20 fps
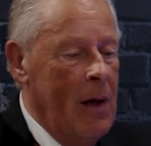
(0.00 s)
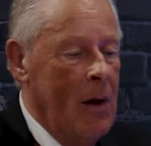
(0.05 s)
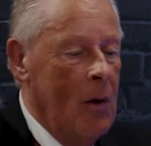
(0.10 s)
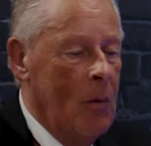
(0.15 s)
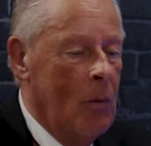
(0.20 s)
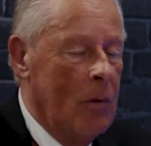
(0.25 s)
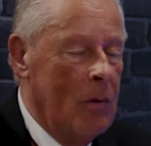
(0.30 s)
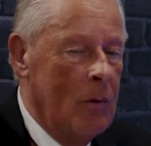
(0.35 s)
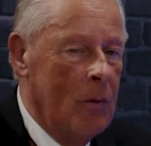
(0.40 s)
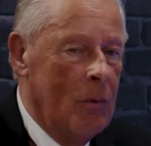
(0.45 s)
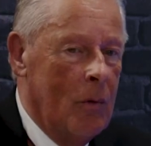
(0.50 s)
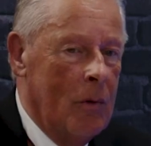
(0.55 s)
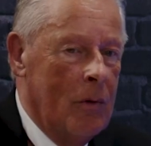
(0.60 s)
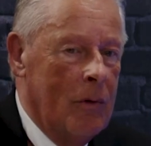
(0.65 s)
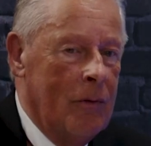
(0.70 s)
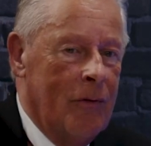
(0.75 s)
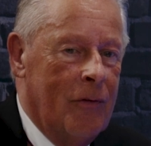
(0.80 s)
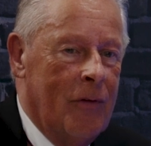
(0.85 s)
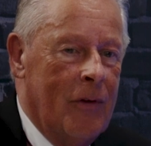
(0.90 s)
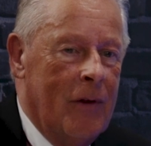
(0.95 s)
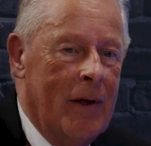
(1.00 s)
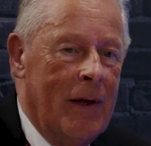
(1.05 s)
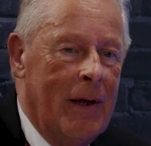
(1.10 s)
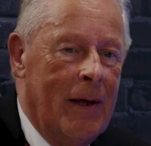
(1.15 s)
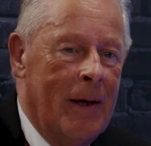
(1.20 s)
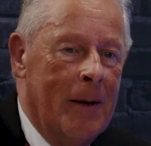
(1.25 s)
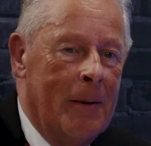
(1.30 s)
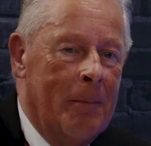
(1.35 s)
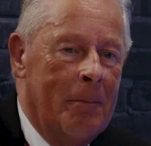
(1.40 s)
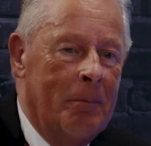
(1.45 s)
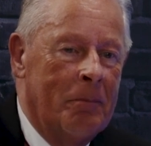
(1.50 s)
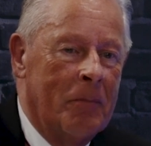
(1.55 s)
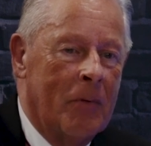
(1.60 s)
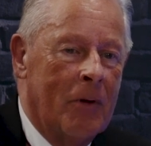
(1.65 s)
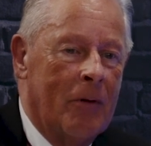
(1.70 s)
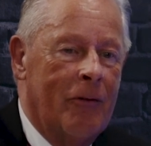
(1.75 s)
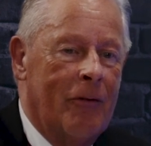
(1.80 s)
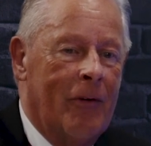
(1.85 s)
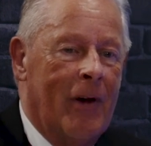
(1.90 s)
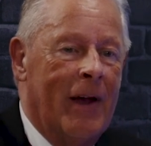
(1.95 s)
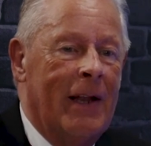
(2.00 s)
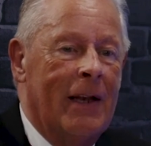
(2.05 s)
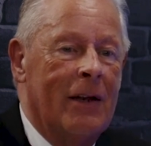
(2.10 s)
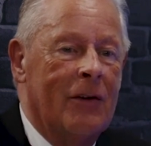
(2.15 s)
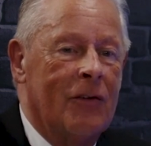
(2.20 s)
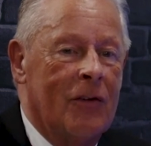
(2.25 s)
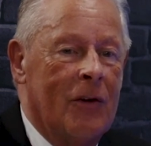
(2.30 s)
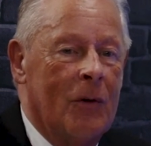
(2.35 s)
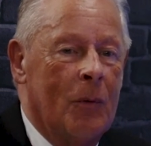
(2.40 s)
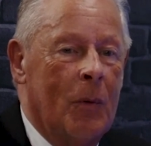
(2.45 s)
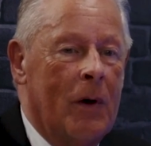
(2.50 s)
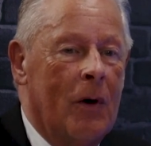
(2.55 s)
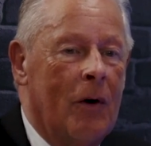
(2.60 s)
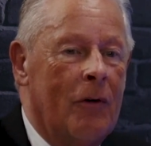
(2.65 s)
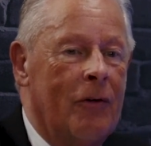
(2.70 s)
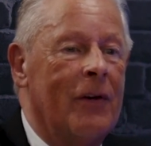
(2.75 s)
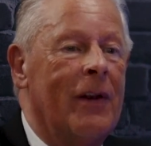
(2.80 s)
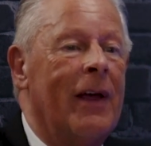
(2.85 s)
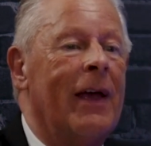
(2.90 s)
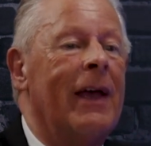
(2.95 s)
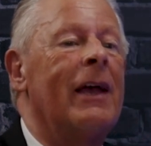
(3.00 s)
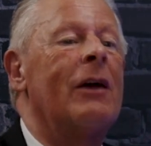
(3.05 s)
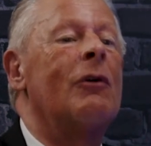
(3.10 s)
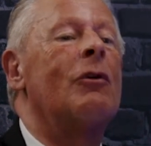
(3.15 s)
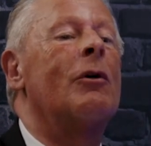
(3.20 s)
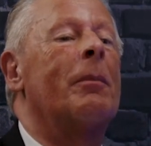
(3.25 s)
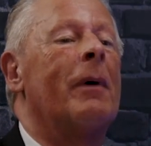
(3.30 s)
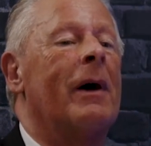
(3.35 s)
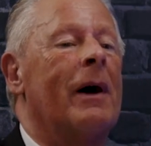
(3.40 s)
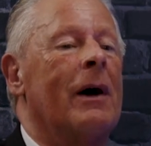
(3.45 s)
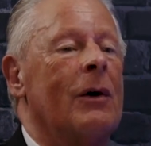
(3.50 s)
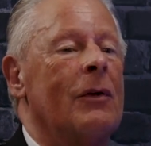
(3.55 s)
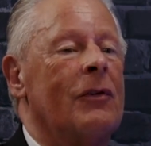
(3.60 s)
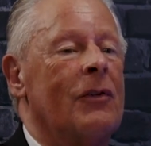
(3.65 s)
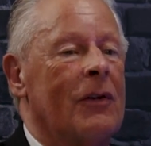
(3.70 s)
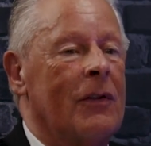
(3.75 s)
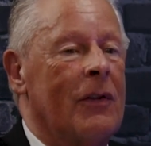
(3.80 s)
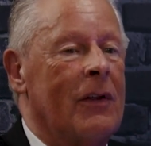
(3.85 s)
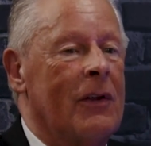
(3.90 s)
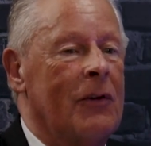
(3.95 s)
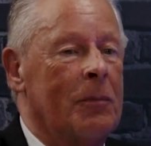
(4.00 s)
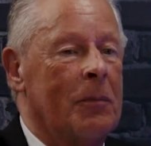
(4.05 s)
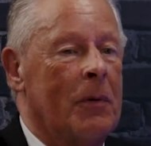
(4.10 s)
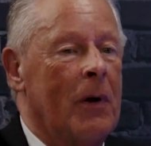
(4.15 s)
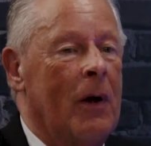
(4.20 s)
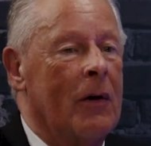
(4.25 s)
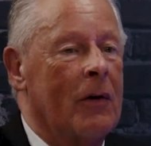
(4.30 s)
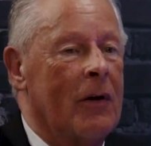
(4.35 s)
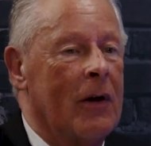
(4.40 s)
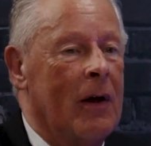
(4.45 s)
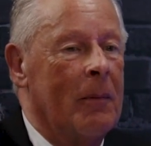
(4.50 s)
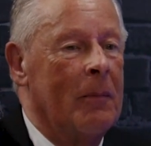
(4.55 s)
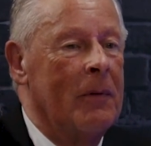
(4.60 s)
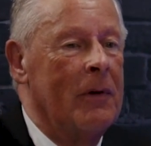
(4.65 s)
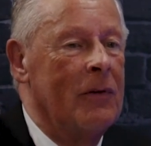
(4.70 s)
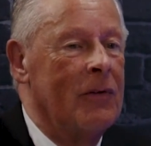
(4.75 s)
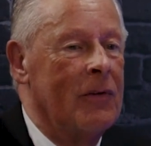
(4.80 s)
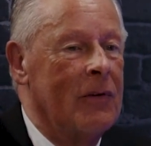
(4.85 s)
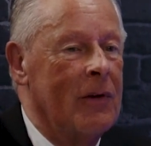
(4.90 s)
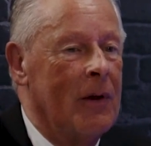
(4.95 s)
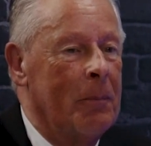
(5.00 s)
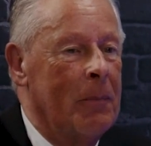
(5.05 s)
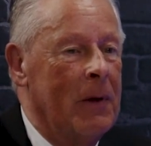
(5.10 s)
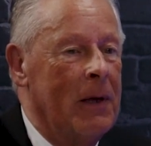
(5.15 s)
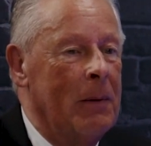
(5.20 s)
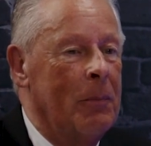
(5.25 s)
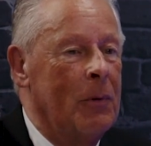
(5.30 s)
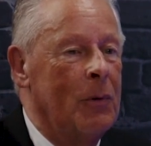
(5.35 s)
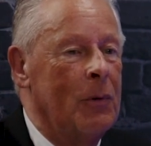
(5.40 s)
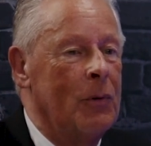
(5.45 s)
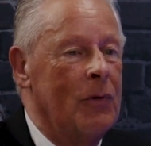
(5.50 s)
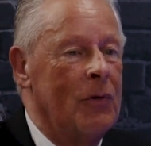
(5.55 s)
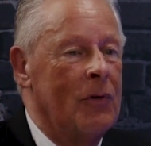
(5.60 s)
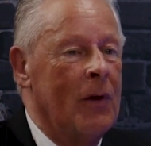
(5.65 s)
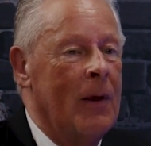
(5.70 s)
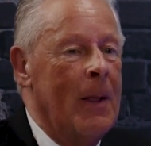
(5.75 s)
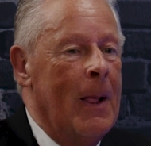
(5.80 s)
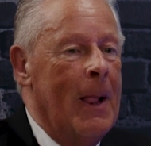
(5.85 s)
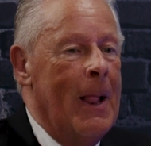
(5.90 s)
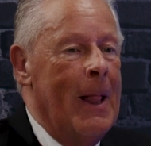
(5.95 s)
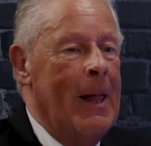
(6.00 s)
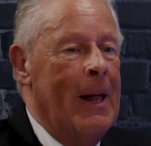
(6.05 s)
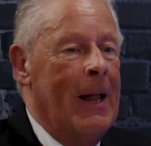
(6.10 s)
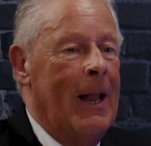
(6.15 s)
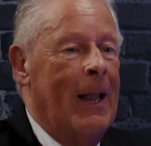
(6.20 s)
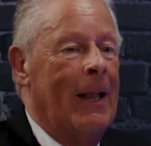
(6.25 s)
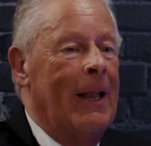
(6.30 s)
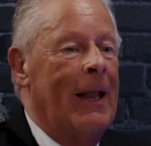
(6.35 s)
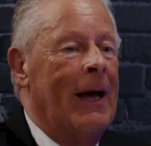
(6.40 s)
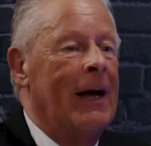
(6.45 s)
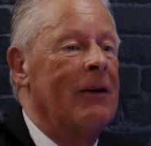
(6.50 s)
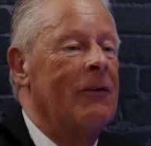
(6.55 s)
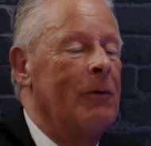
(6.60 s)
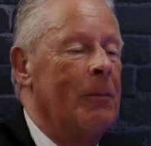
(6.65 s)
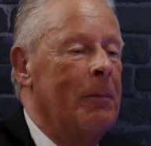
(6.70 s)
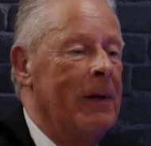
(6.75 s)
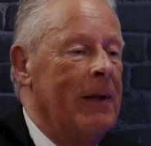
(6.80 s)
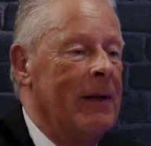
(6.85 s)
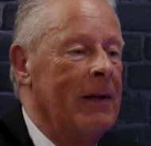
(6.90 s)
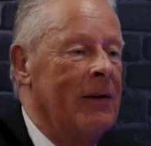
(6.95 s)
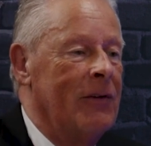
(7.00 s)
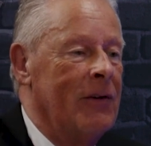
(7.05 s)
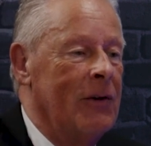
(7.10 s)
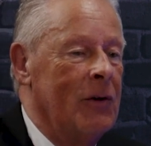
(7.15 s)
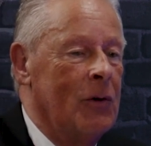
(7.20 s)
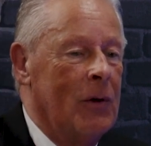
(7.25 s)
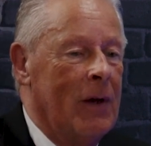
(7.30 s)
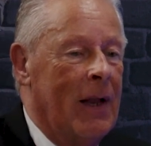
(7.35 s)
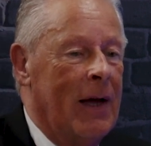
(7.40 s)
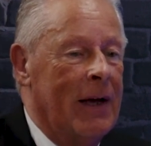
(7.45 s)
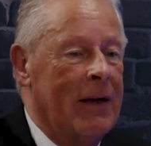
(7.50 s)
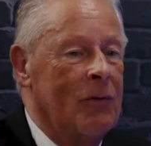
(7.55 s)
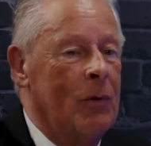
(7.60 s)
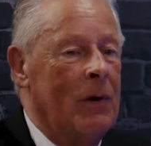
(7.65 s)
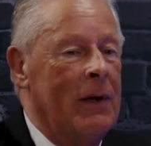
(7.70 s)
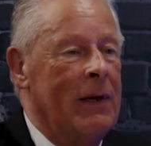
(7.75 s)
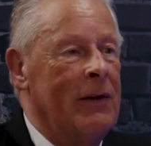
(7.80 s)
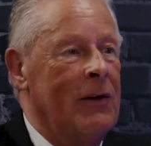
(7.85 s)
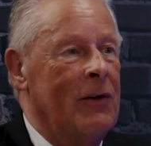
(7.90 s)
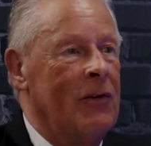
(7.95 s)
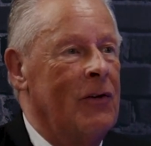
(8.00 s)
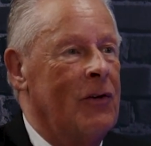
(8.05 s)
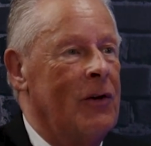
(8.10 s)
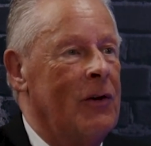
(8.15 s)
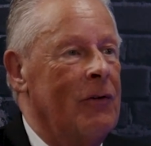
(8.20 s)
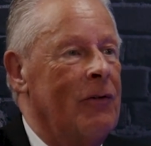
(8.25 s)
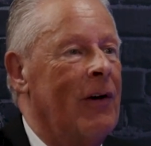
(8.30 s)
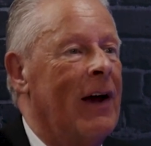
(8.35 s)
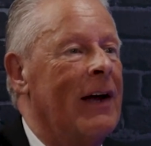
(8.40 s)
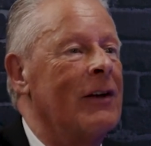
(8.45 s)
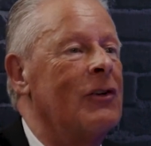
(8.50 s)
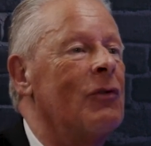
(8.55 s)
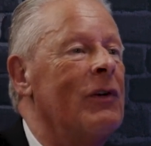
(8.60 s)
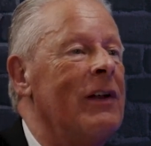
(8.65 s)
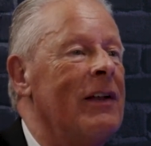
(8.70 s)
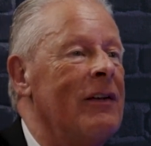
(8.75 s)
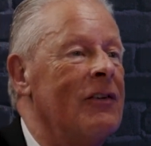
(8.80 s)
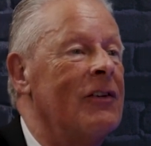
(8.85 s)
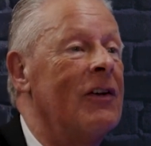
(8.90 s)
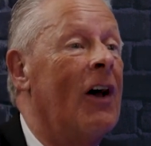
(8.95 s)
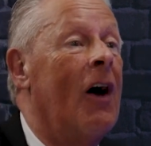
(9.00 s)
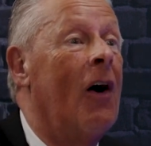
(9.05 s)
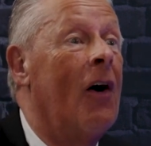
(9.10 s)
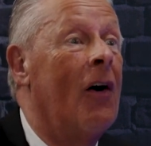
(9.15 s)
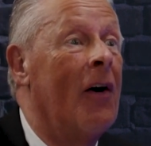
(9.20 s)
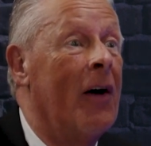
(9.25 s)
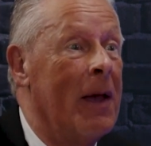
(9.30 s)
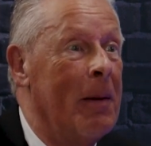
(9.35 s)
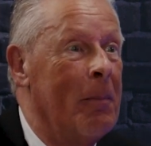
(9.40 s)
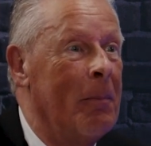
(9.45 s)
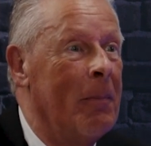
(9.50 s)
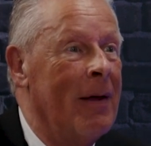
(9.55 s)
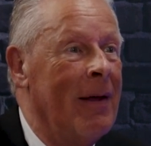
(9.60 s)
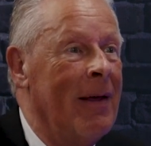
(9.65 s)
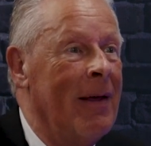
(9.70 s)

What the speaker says: One of the failures that we often hear about on this program is people's lack of ability or lack of willingness to factor in time.